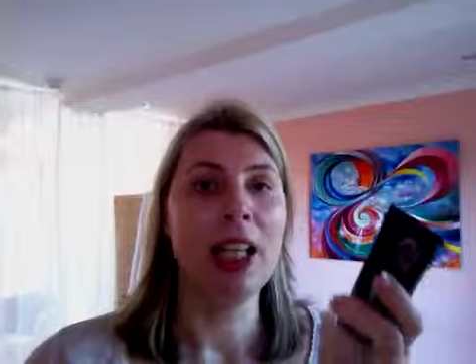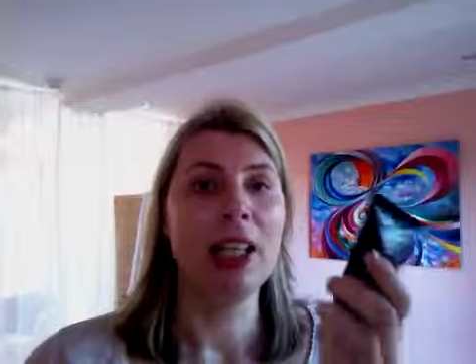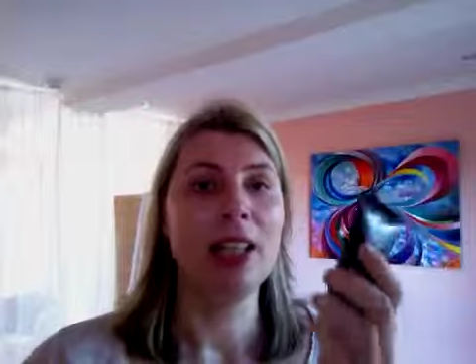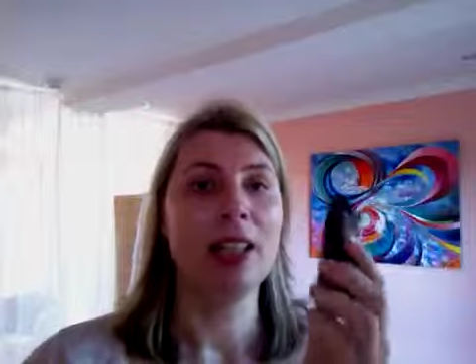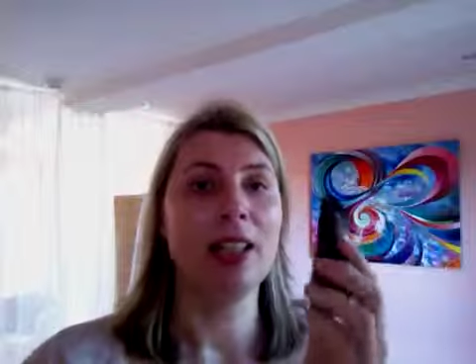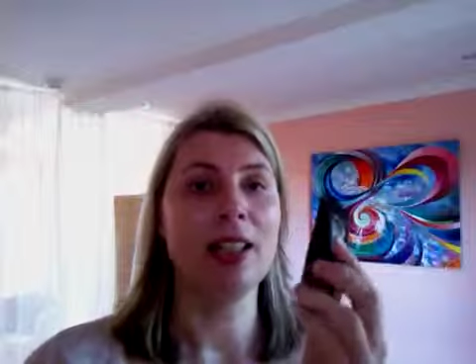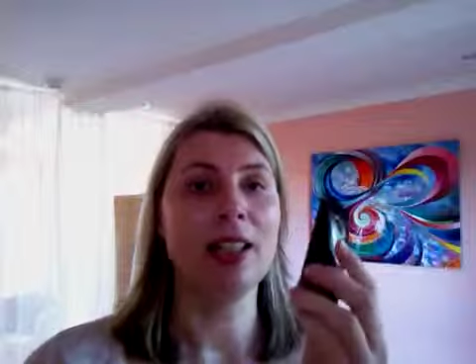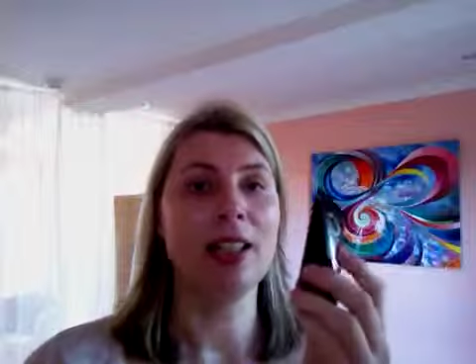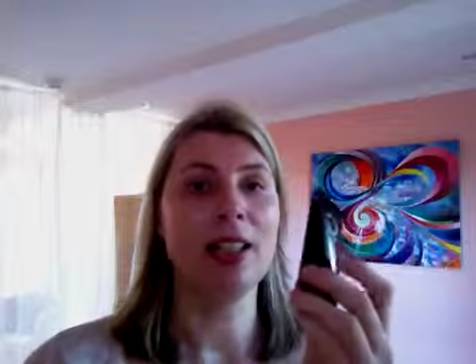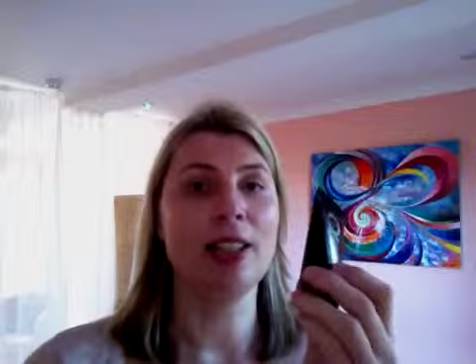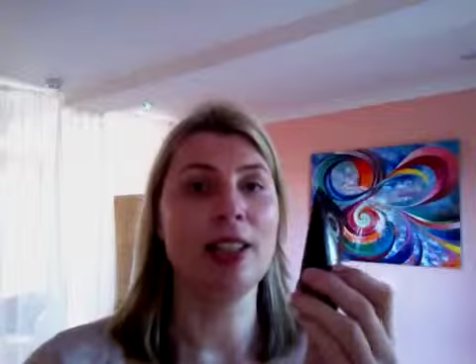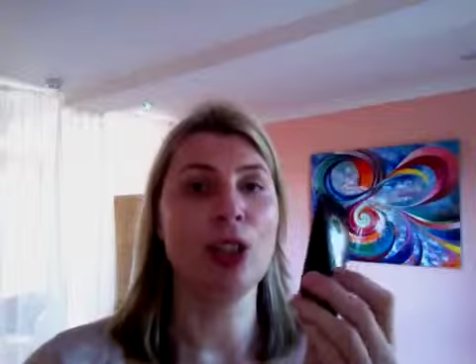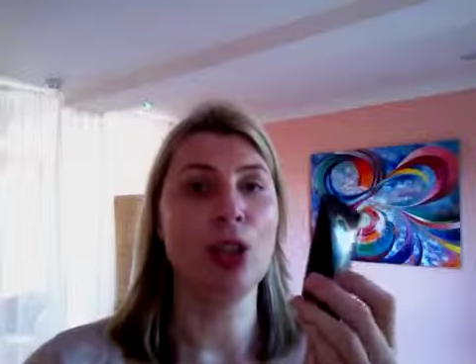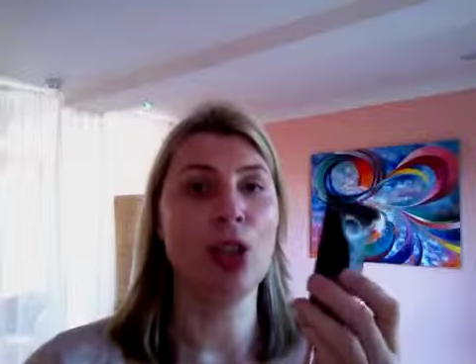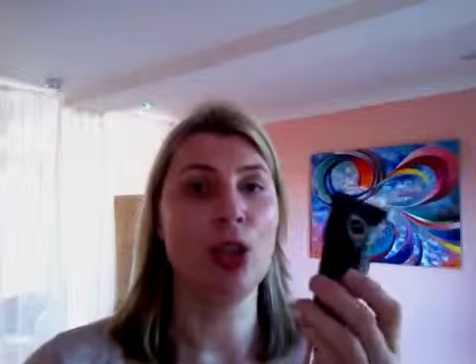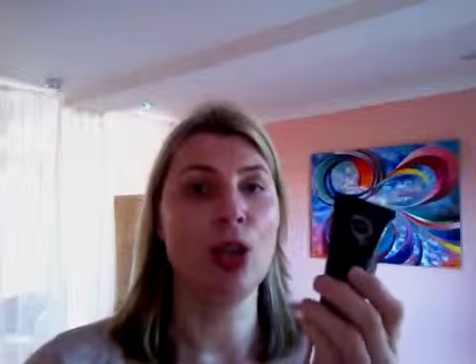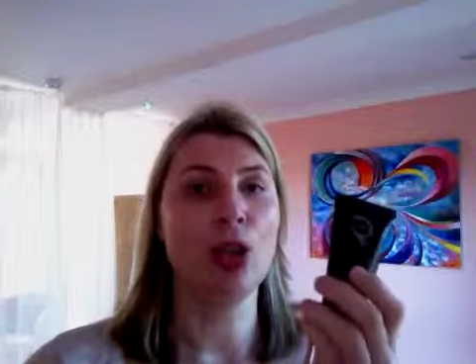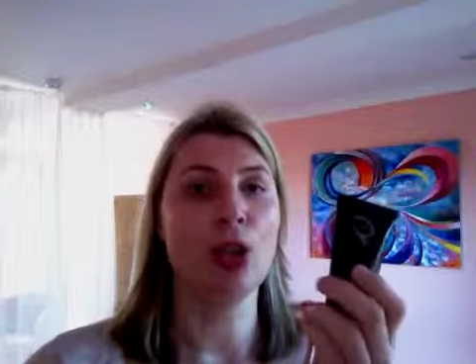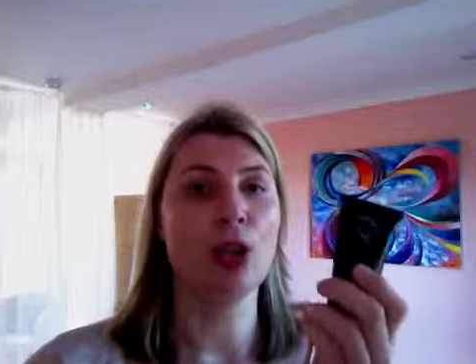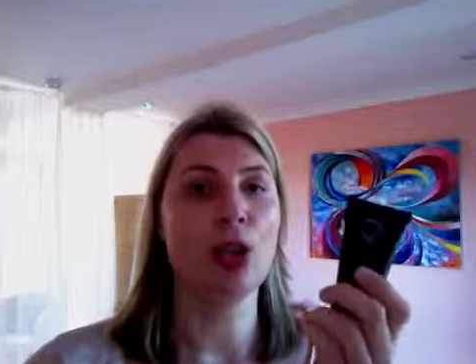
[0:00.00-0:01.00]
This has
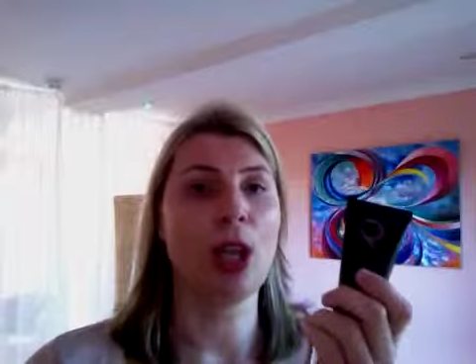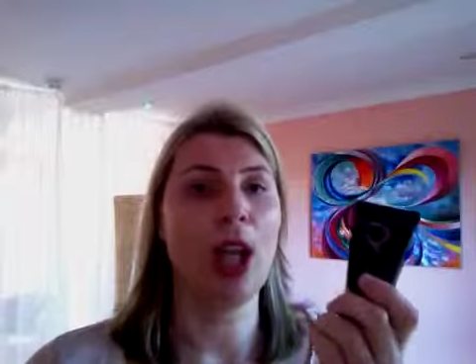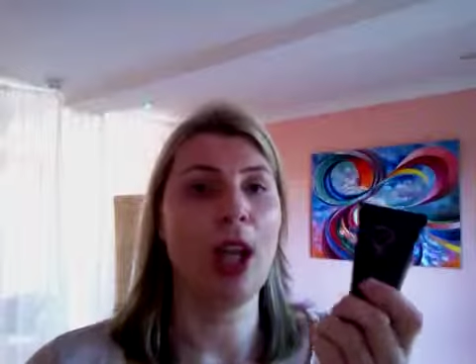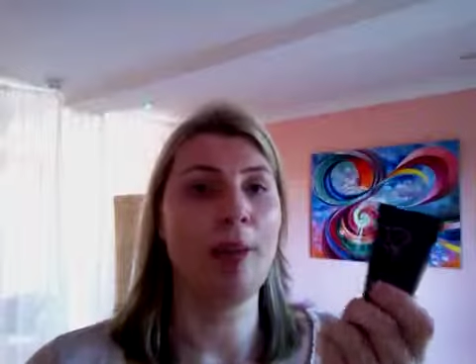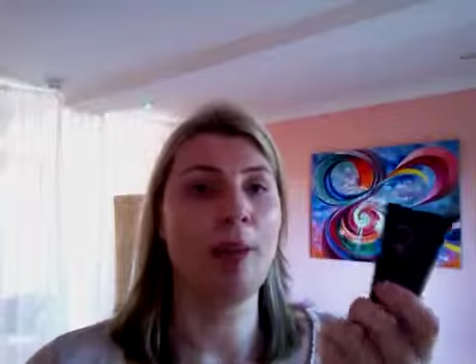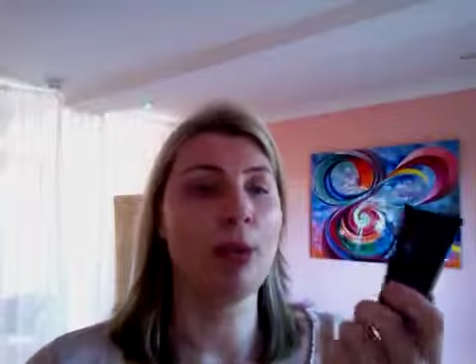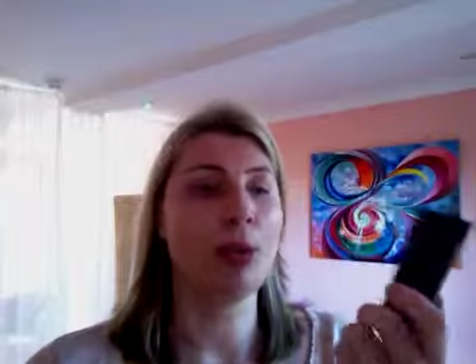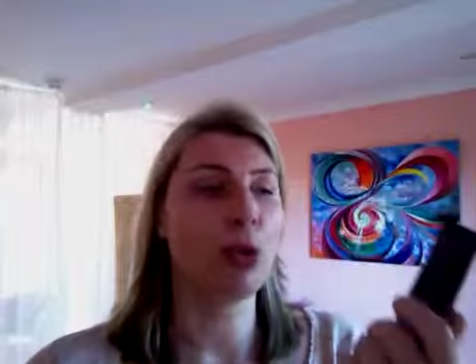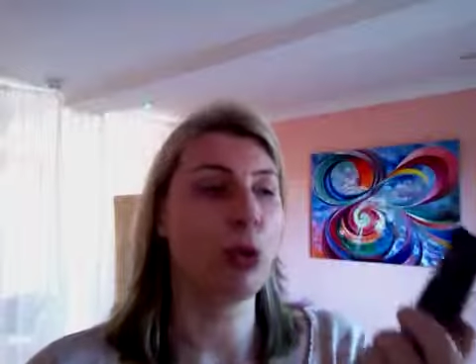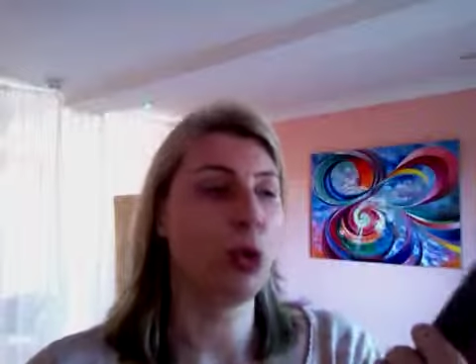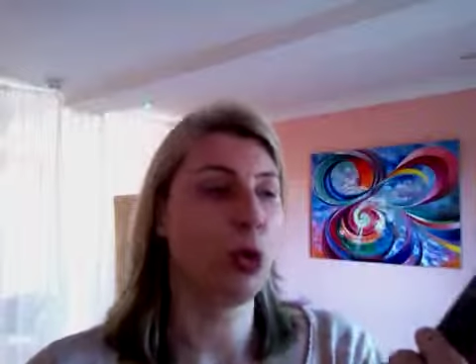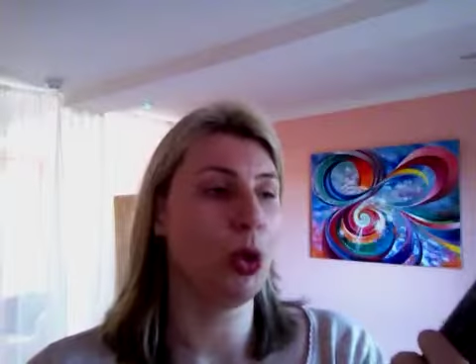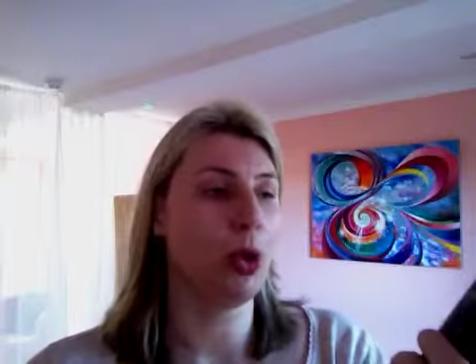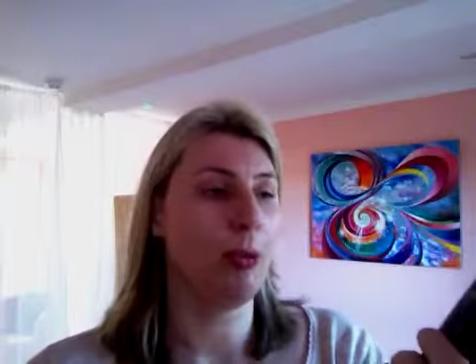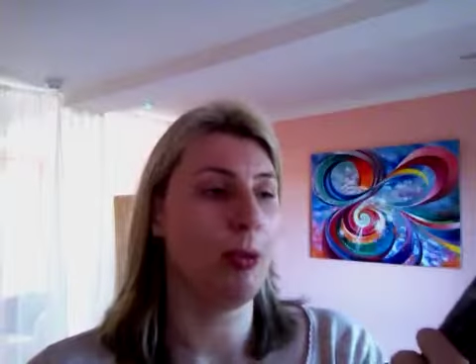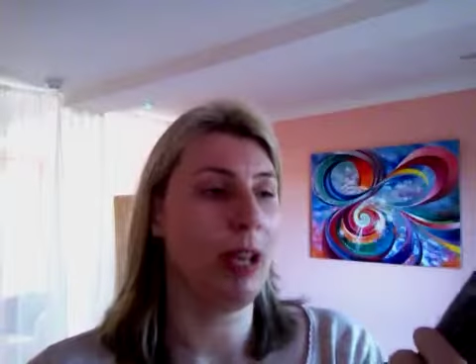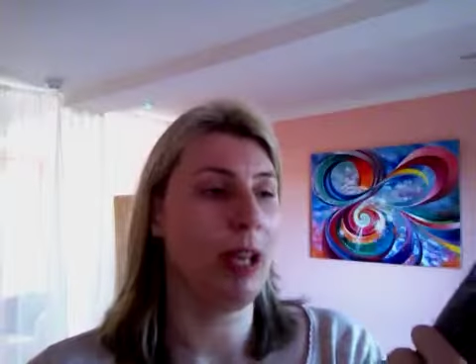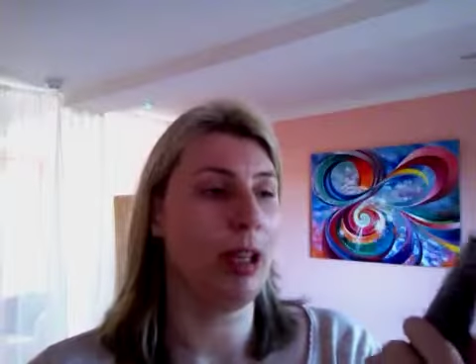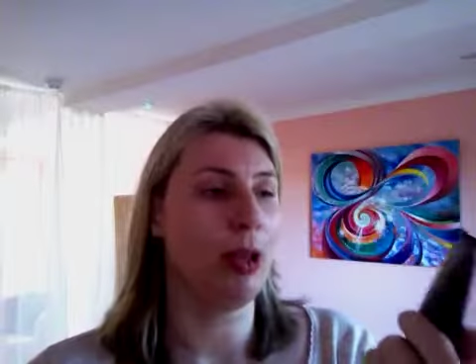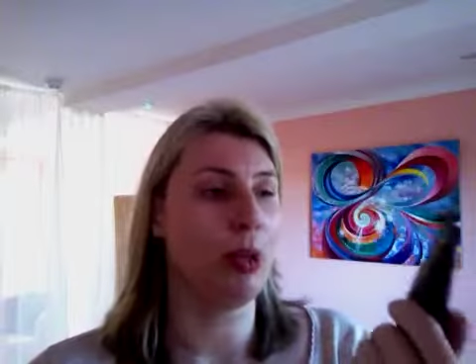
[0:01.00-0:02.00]
got sorghum in,